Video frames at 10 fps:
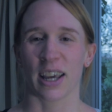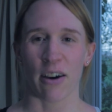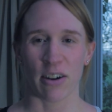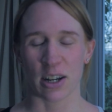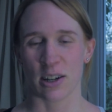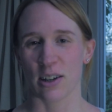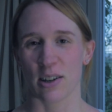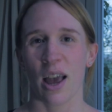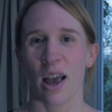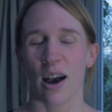
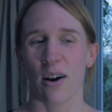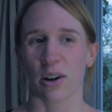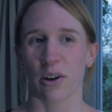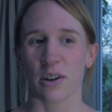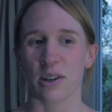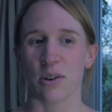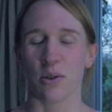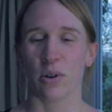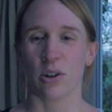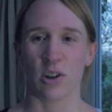characters are going
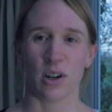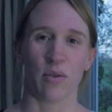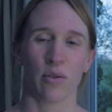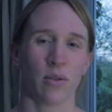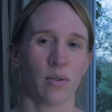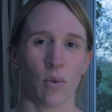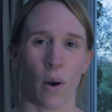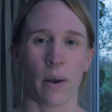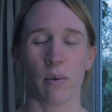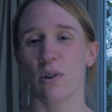to achieve
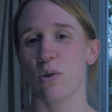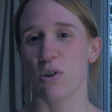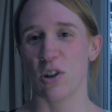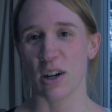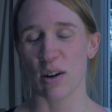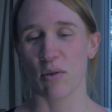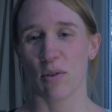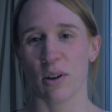what they want to achieve. I